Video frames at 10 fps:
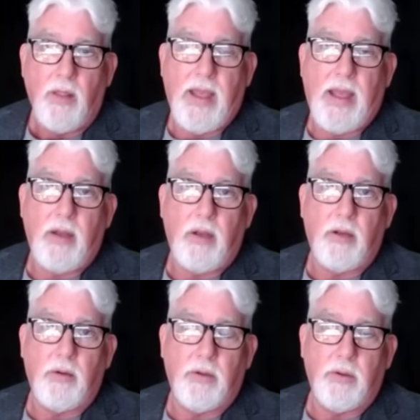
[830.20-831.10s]
That
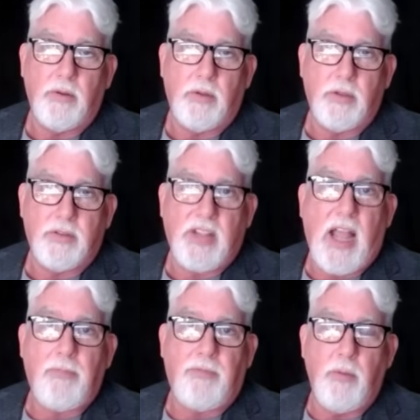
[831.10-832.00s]
the
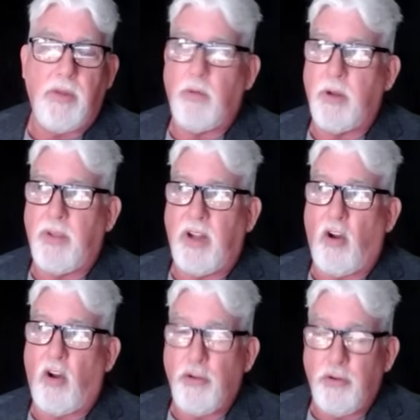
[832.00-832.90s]
stop for me would have been
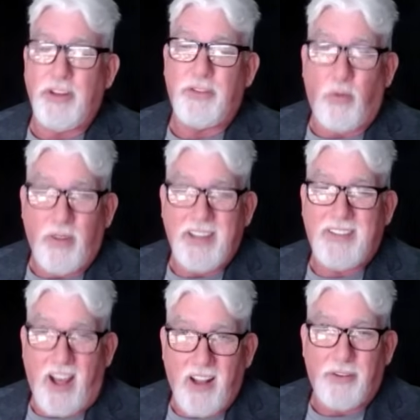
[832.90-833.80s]

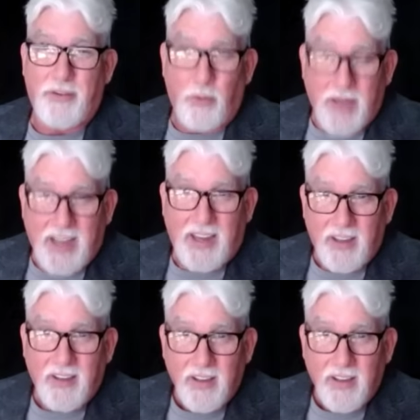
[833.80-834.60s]
$120 away.